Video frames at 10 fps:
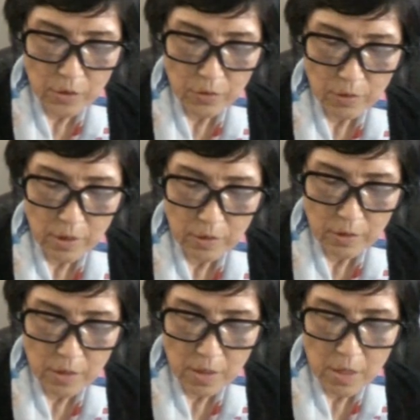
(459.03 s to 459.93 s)
to
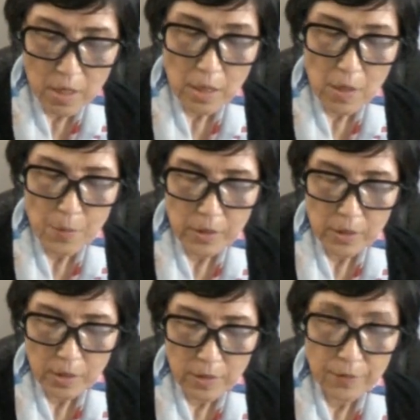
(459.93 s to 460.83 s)

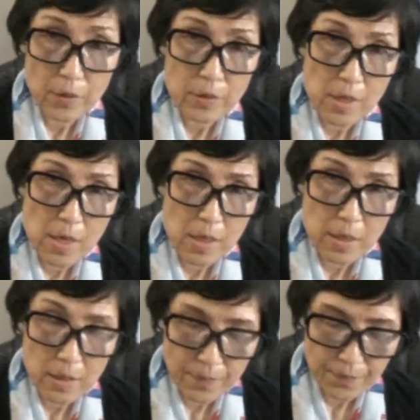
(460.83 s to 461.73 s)
compensate for the
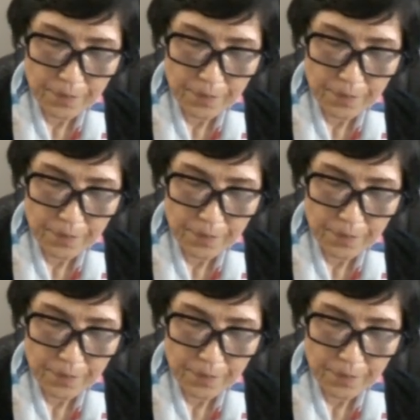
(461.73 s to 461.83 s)
eye.